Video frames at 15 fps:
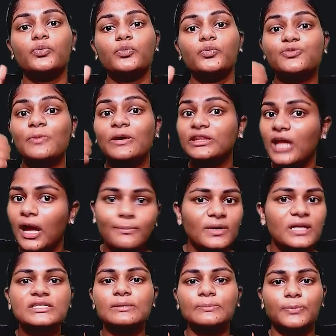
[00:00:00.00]
which my thumb
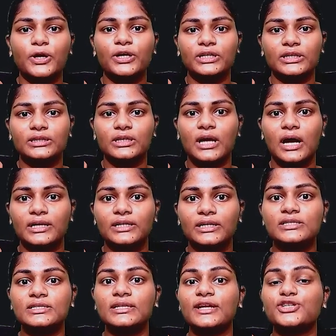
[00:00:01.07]
doesn't point in the current
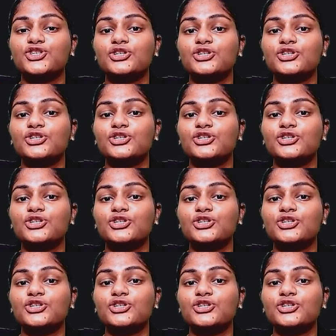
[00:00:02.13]
direction,